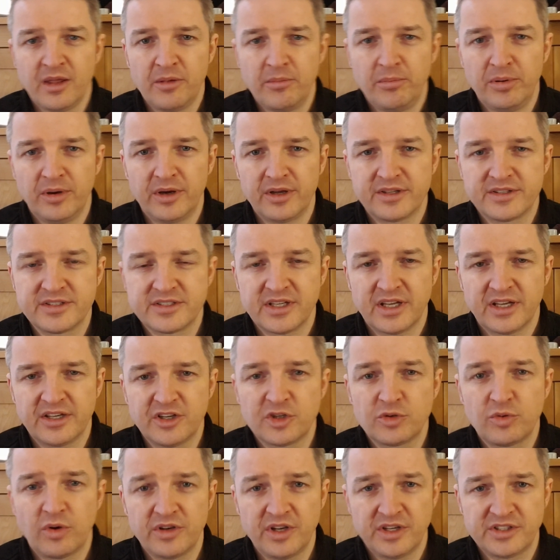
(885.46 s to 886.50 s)
But
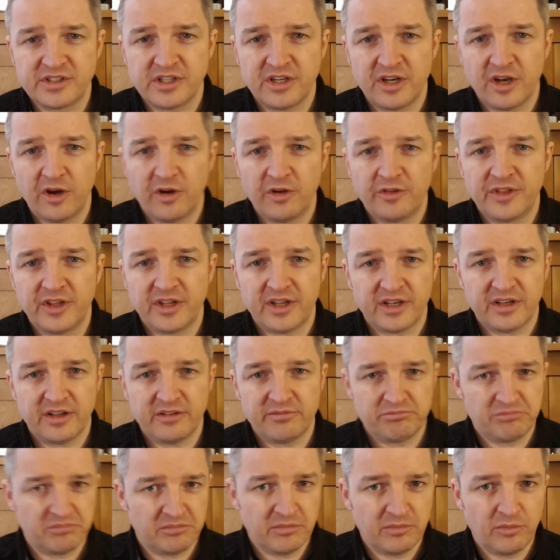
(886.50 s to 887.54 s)
just want you to know that
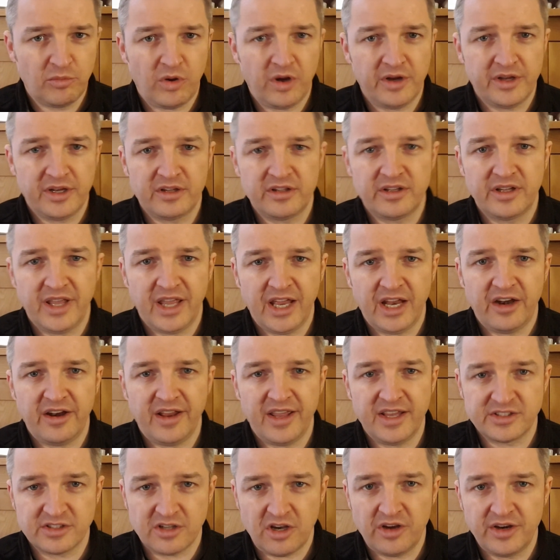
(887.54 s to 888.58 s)
what you'll hear
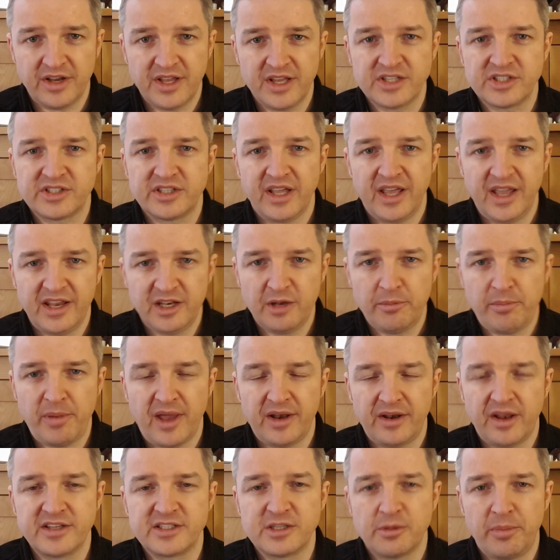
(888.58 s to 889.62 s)
is honest,
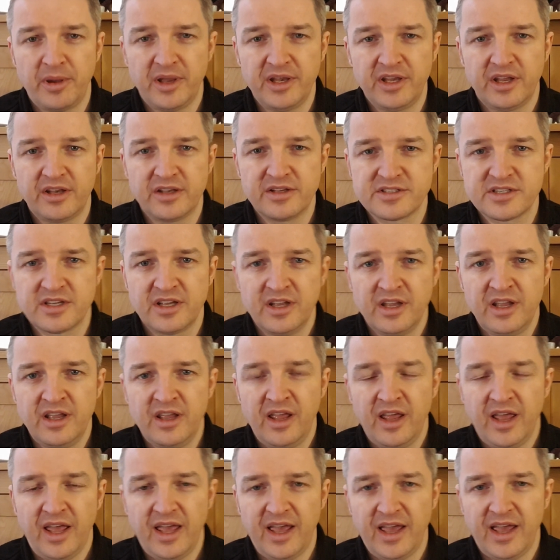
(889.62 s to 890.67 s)
independent opinions
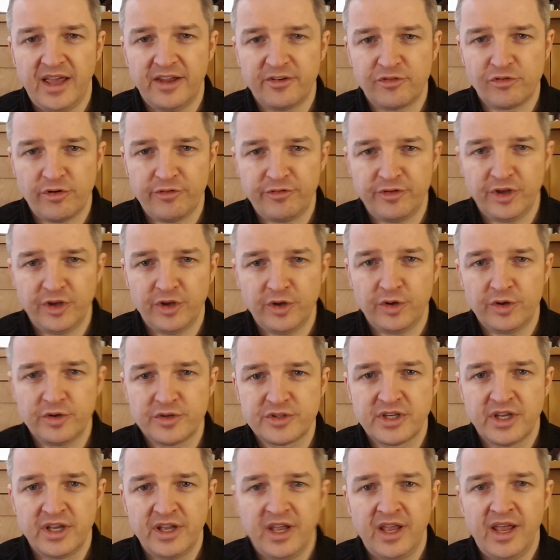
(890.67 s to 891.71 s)
and
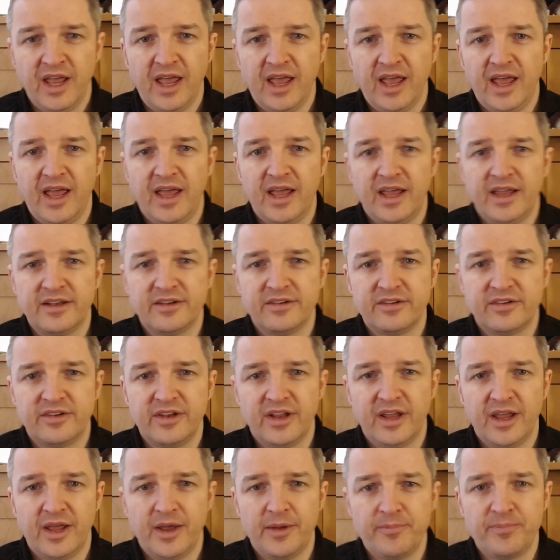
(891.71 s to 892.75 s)
reviews,
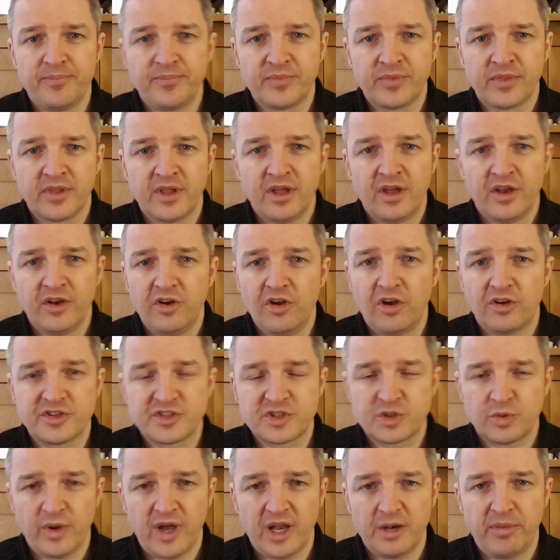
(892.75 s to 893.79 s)
and not
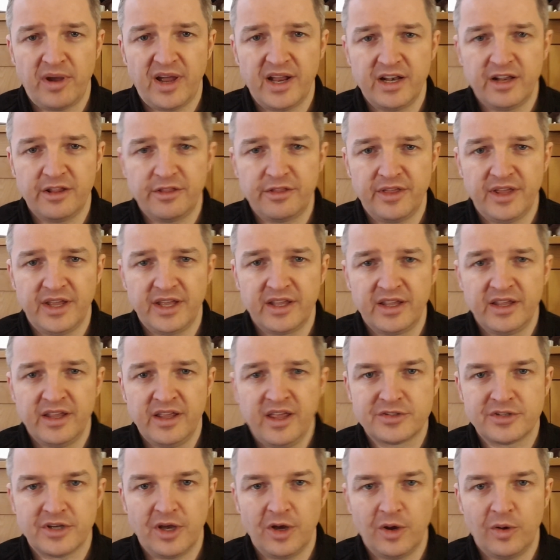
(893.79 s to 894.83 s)
swayed by anything.
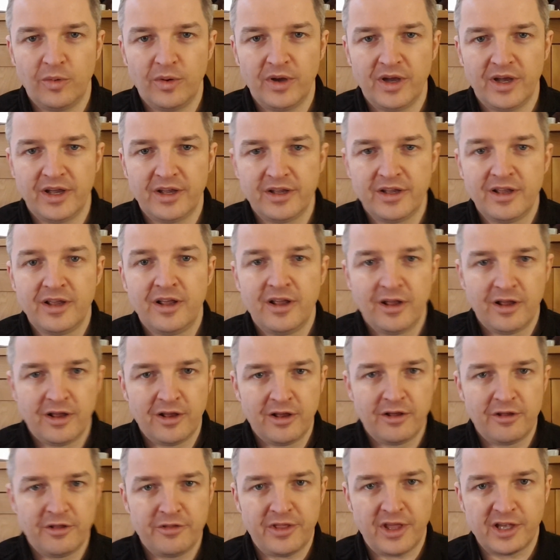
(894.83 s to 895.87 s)
So
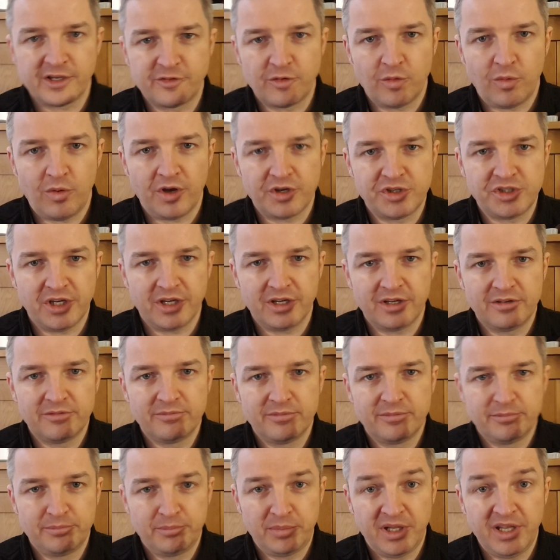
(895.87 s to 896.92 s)
thanks for watching.
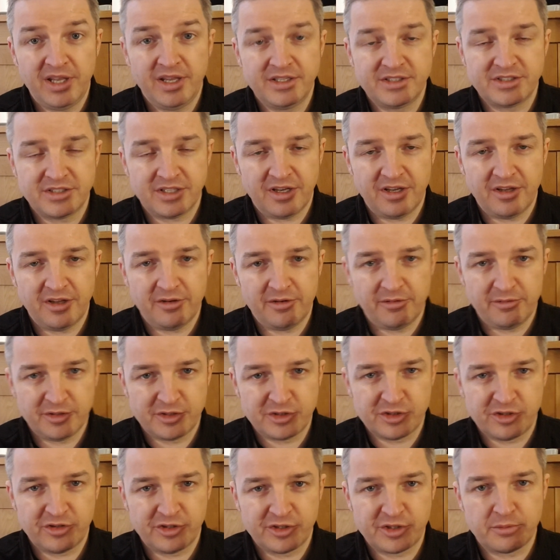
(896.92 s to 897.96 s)
Please
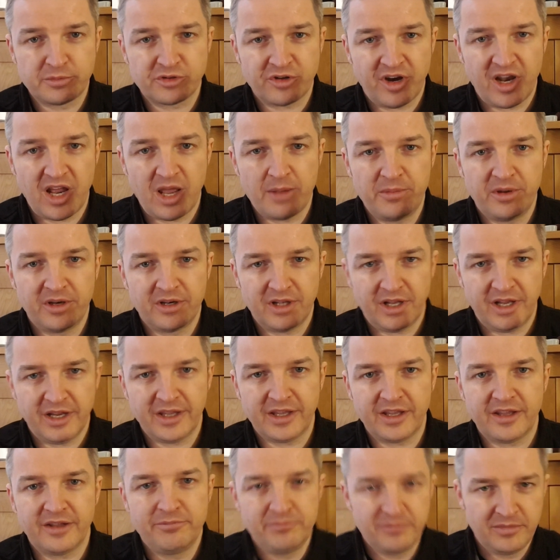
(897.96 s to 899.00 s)
subscribe and
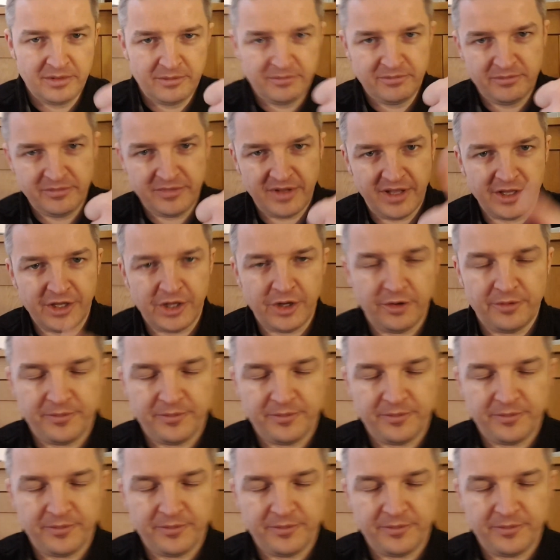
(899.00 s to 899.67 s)
like. Thank you.